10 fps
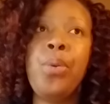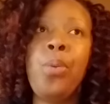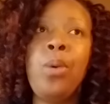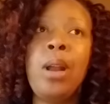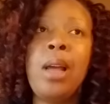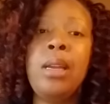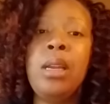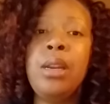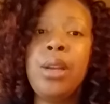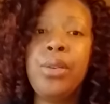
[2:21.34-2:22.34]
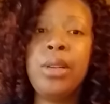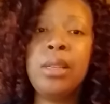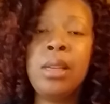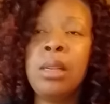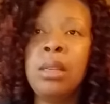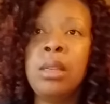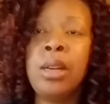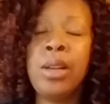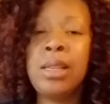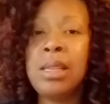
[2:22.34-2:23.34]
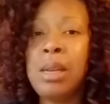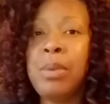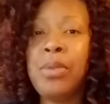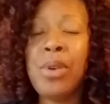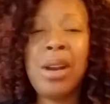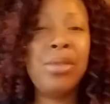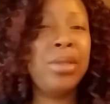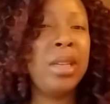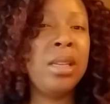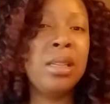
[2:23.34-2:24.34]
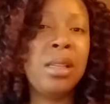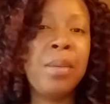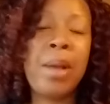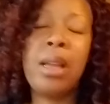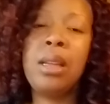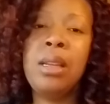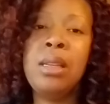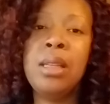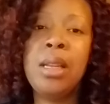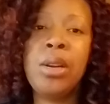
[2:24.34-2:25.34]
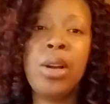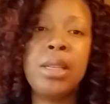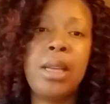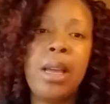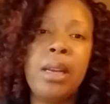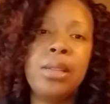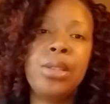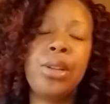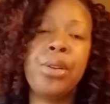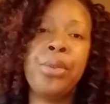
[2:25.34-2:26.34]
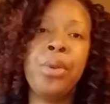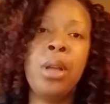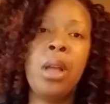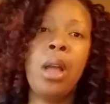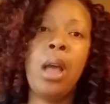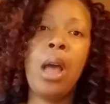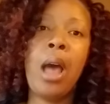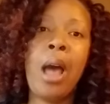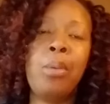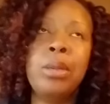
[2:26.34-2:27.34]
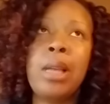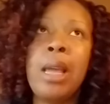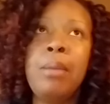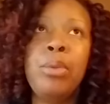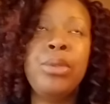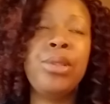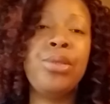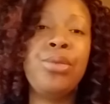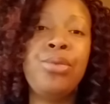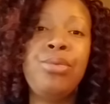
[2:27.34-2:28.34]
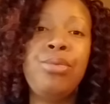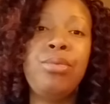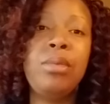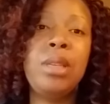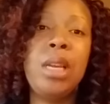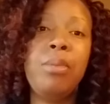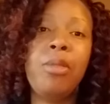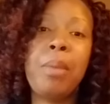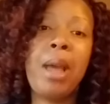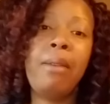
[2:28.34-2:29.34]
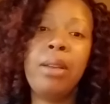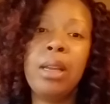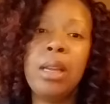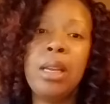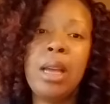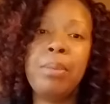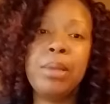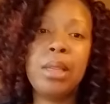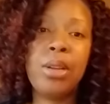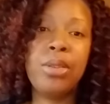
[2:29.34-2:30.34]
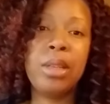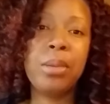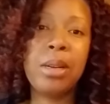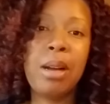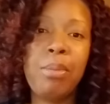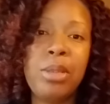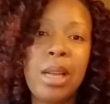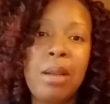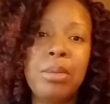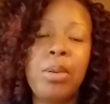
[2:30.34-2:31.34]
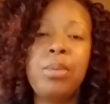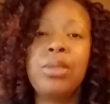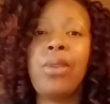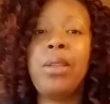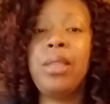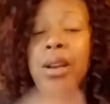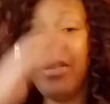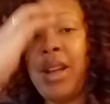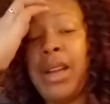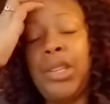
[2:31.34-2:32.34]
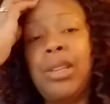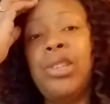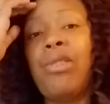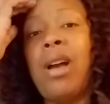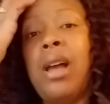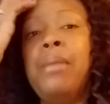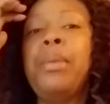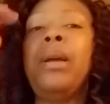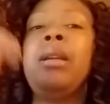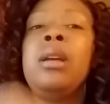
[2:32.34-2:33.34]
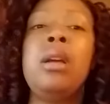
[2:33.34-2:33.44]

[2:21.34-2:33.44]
what I did notice, and you know, as I said before, I'm not easily nauseated, so I was able to keep from having any episodes. There were a couple times where it was right there and I actually tried, but